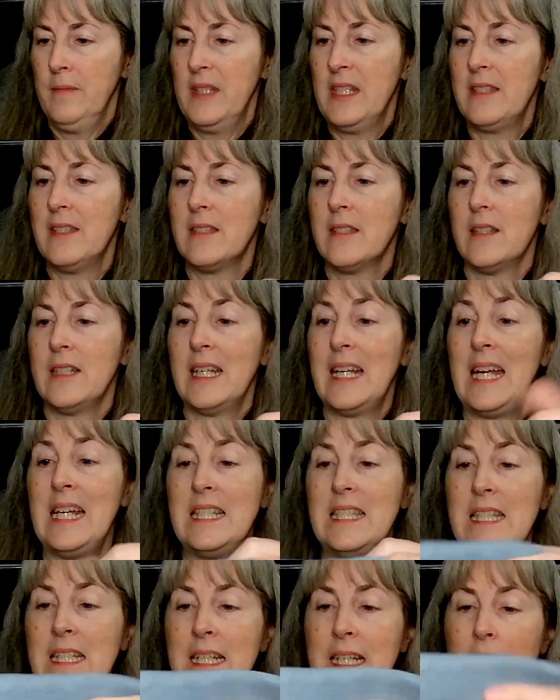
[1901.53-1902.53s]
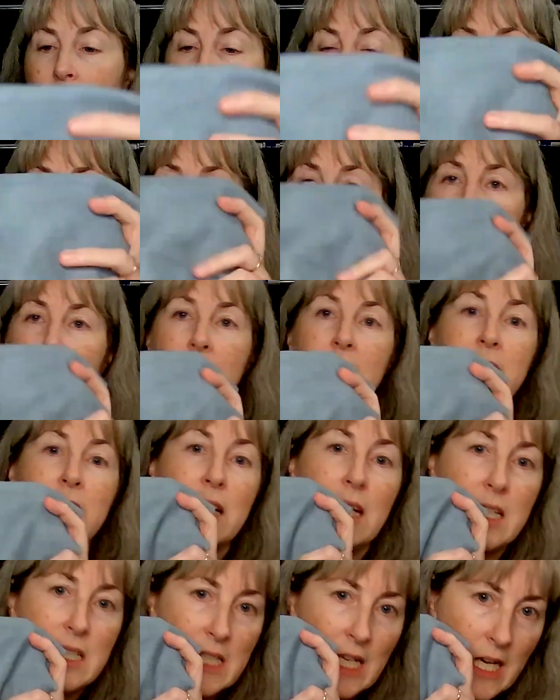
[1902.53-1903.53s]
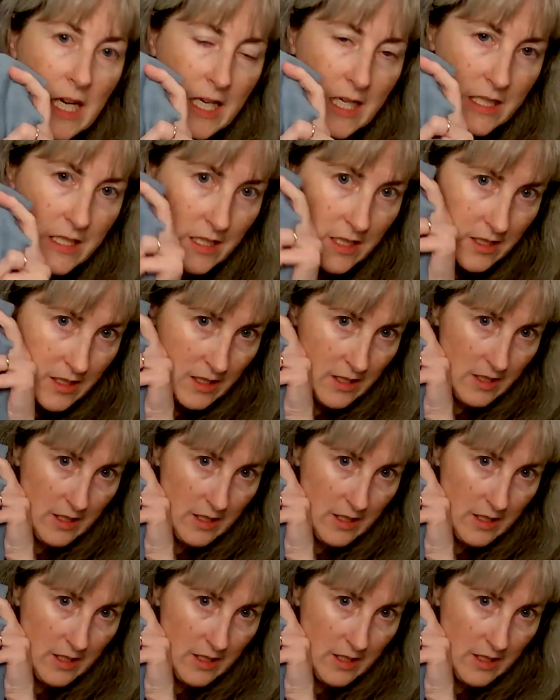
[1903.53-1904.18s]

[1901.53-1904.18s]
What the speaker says: This is on an 18 count Ada that I dyed. It